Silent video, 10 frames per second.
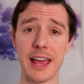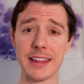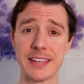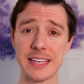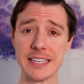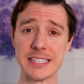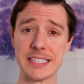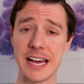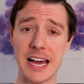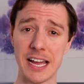at the
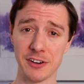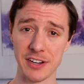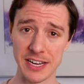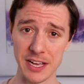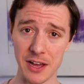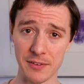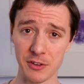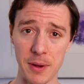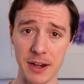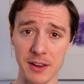entirety of
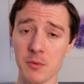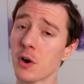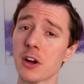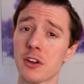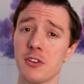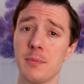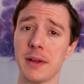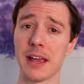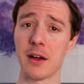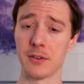his body of work to
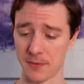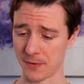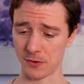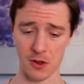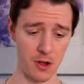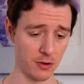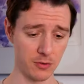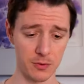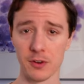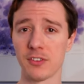pick out different songs
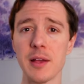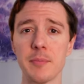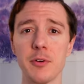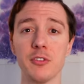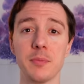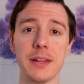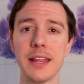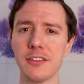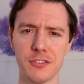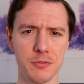for examples, but
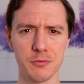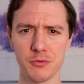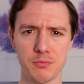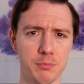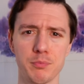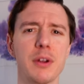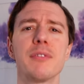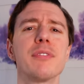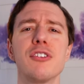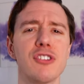let's
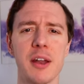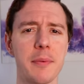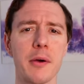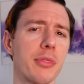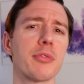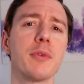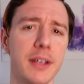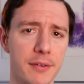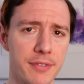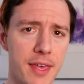briefly chat about
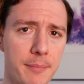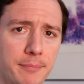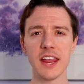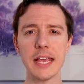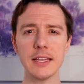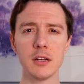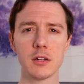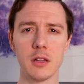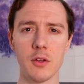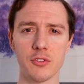three of them. Sticking a little
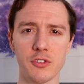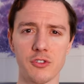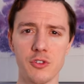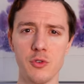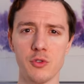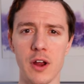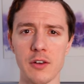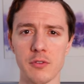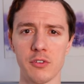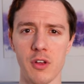closer to
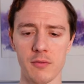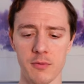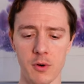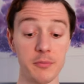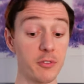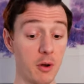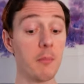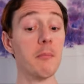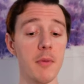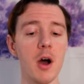tried true song form for a
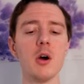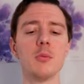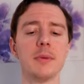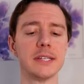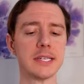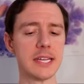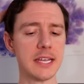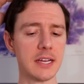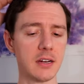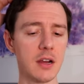moment
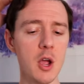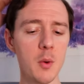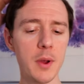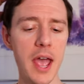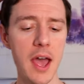here, we